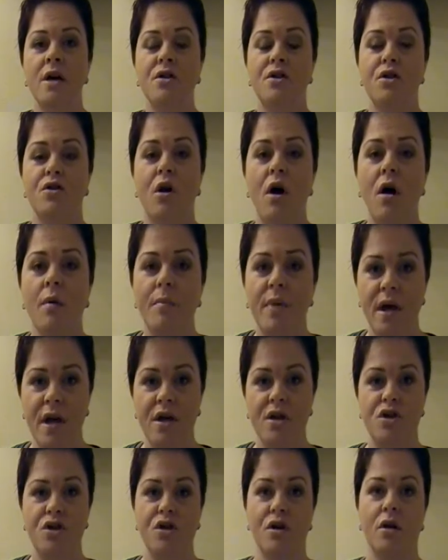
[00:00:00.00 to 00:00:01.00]
to draw a
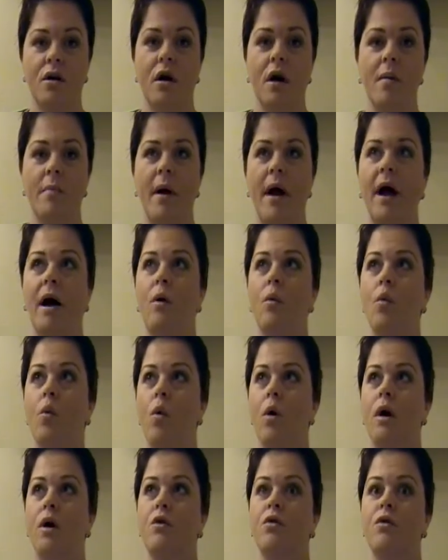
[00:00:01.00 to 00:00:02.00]
picture about
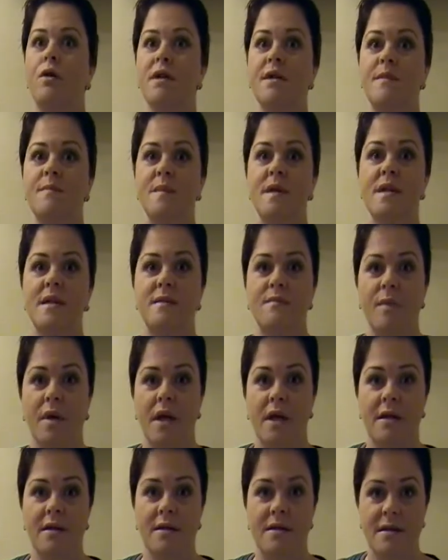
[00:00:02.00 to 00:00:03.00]
what Christmas
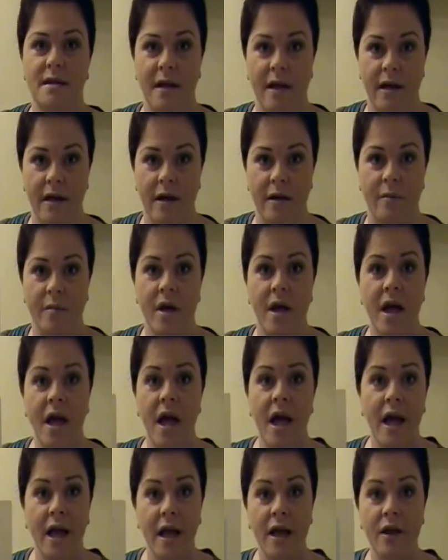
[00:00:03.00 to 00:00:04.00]
means to him,
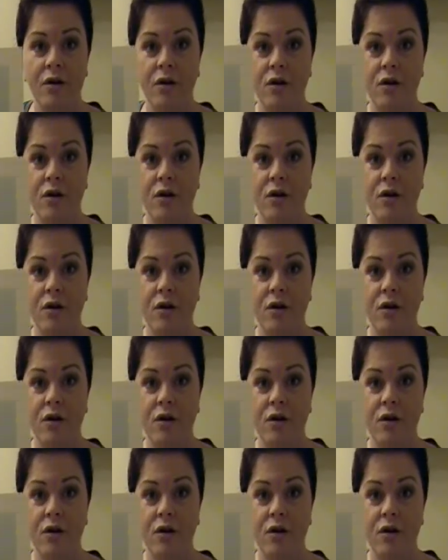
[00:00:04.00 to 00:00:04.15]
and he